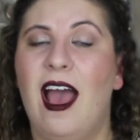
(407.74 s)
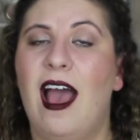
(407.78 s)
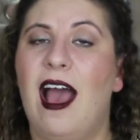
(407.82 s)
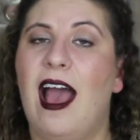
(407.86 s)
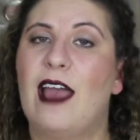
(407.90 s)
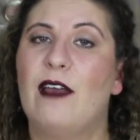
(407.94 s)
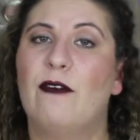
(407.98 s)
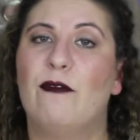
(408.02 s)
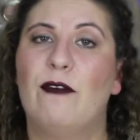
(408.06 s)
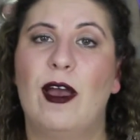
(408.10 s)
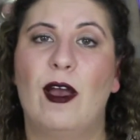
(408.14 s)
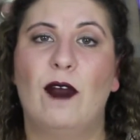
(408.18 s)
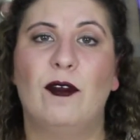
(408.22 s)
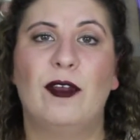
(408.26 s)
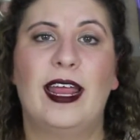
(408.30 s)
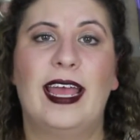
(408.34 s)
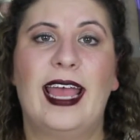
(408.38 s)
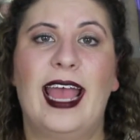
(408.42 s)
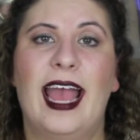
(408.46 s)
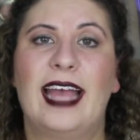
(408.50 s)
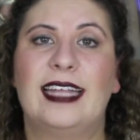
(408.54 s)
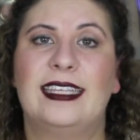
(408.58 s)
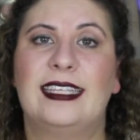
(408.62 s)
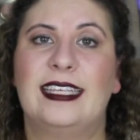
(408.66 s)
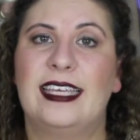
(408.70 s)
I found
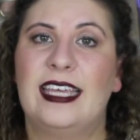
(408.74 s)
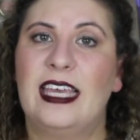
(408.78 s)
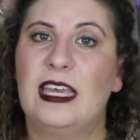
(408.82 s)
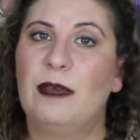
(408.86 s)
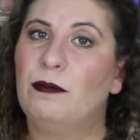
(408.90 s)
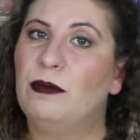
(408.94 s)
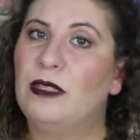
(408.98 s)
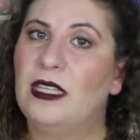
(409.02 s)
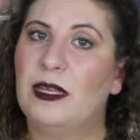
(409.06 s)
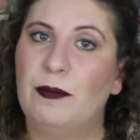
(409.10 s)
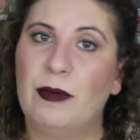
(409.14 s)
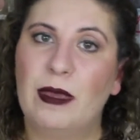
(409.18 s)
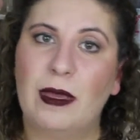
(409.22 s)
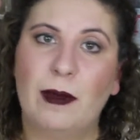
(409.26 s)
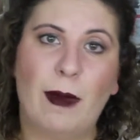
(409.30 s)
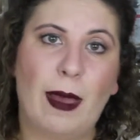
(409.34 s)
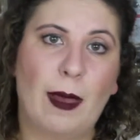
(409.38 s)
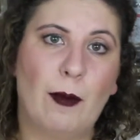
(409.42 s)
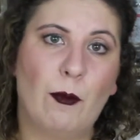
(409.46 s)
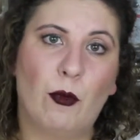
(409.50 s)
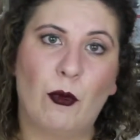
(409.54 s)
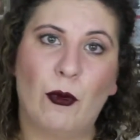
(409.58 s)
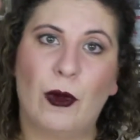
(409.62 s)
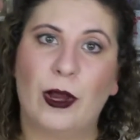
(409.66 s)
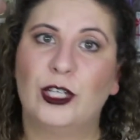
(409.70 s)
I had to keep dipping
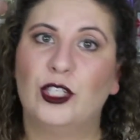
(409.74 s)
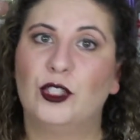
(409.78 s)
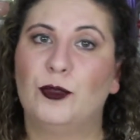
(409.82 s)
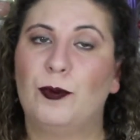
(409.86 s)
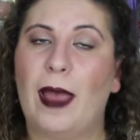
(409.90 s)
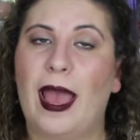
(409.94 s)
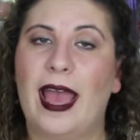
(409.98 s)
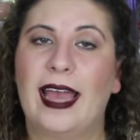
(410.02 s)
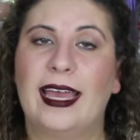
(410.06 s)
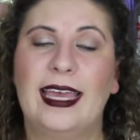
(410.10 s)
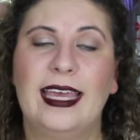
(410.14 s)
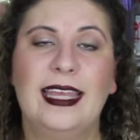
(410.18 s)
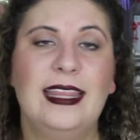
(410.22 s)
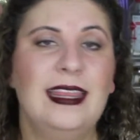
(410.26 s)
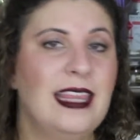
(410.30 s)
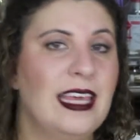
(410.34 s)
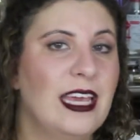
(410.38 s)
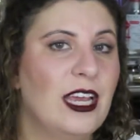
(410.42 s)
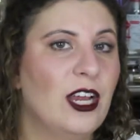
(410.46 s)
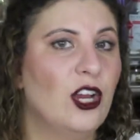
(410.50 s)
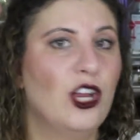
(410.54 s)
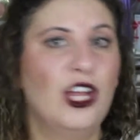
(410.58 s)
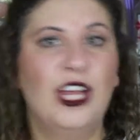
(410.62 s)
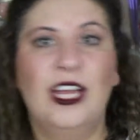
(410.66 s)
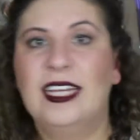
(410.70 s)
my brush back in
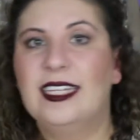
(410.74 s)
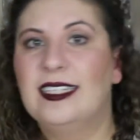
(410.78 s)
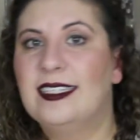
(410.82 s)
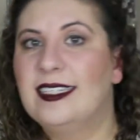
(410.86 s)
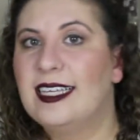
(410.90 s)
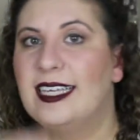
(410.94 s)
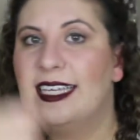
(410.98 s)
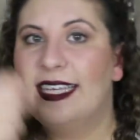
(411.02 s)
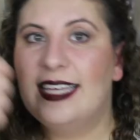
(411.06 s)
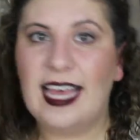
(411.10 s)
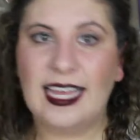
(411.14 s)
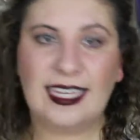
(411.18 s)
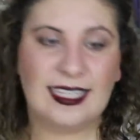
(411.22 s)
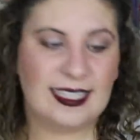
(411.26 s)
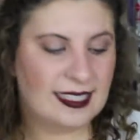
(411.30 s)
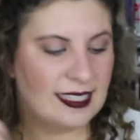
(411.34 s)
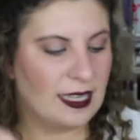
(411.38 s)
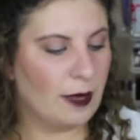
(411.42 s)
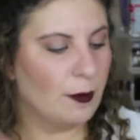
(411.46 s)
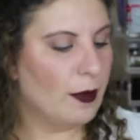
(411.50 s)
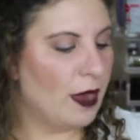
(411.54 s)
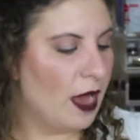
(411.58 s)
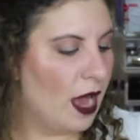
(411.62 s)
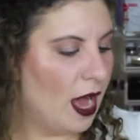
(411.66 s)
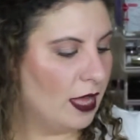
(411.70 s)
there to get
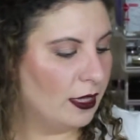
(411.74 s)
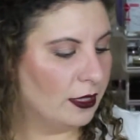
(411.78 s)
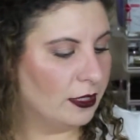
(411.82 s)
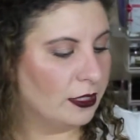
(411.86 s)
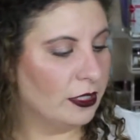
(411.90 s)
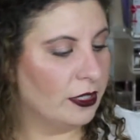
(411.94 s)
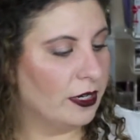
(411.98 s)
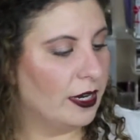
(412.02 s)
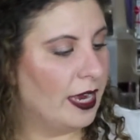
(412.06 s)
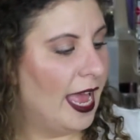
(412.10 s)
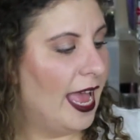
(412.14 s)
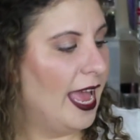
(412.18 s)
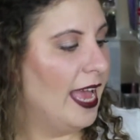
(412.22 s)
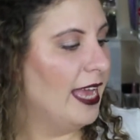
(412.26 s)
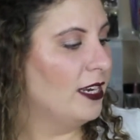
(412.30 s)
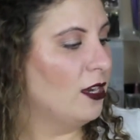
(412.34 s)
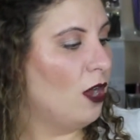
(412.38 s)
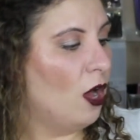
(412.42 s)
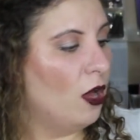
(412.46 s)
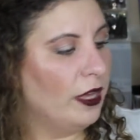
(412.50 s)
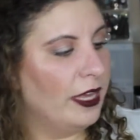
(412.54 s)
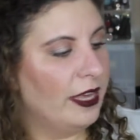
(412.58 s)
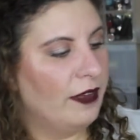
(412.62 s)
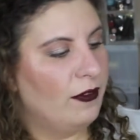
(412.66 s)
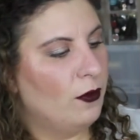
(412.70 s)
some color,
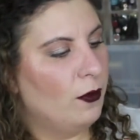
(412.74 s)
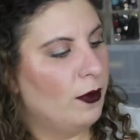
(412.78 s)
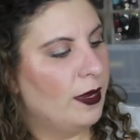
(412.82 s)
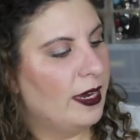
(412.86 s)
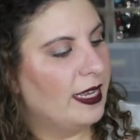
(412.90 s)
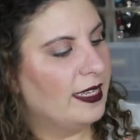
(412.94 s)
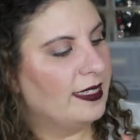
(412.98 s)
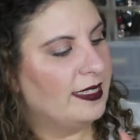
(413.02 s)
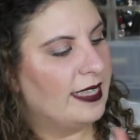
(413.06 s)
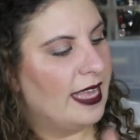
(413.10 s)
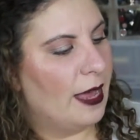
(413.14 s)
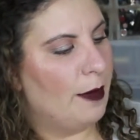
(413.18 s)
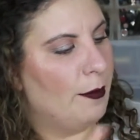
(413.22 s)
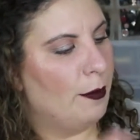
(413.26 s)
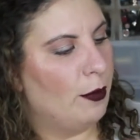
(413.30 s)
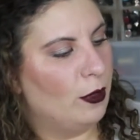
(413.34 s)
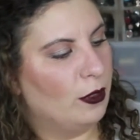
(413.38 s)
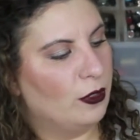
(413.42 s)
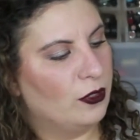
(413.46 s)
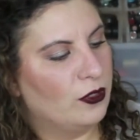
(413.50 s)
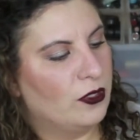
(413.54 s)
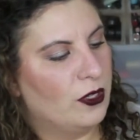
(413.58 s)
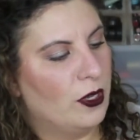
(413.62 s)
and I'll give you an example.